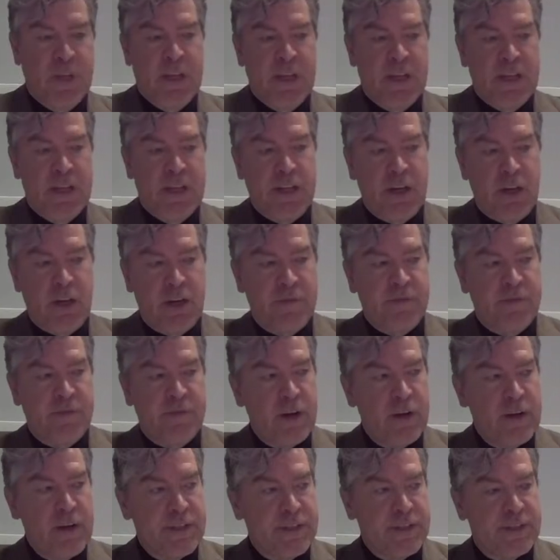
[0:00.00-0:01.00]
and
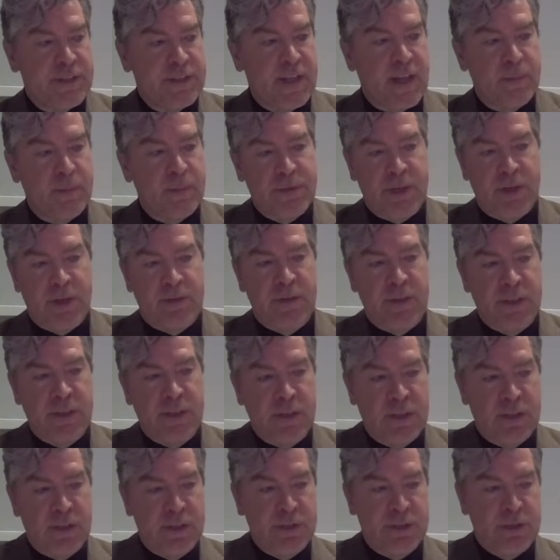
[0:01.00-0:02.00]
various attempts over the
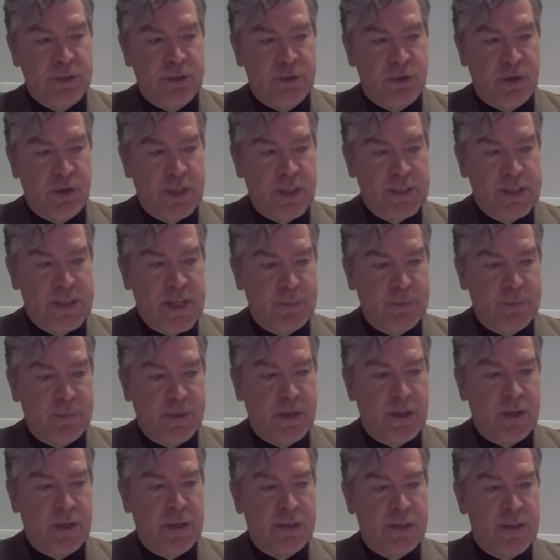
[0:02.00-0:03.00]
years to try and
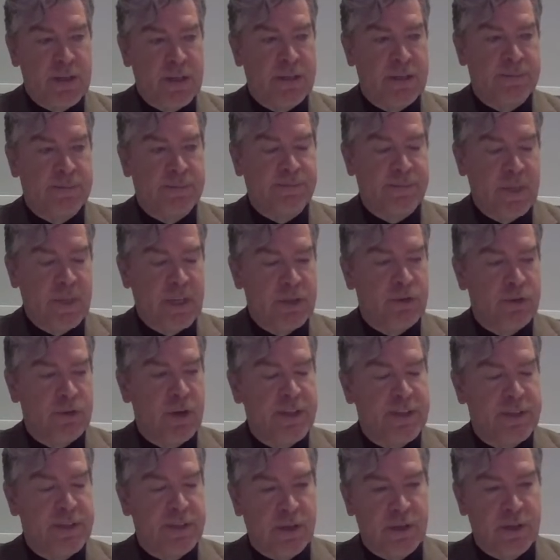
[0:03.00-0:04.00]

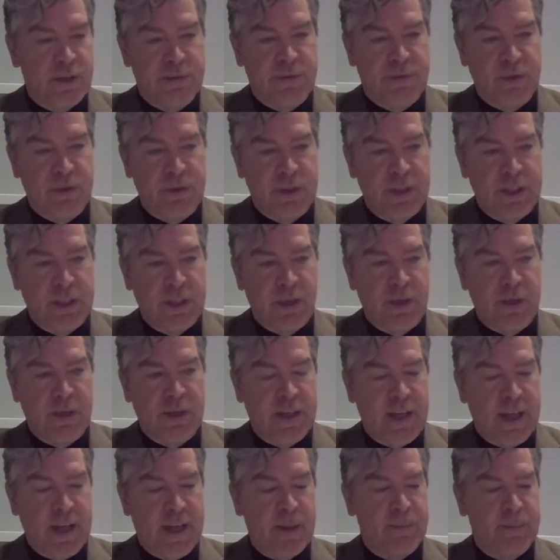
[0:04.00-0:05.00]
address those funding
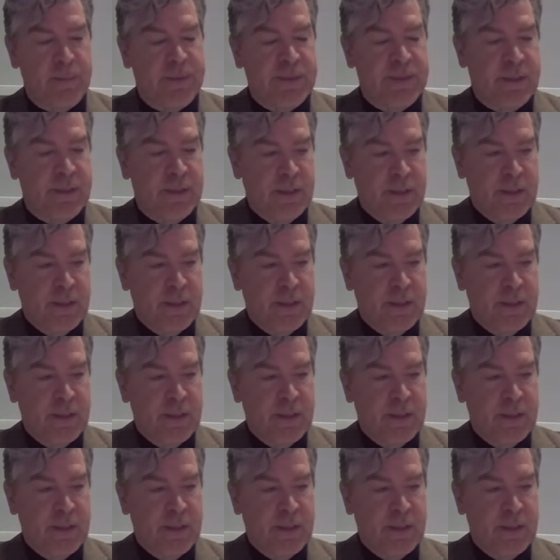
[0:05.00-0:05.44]
gaps,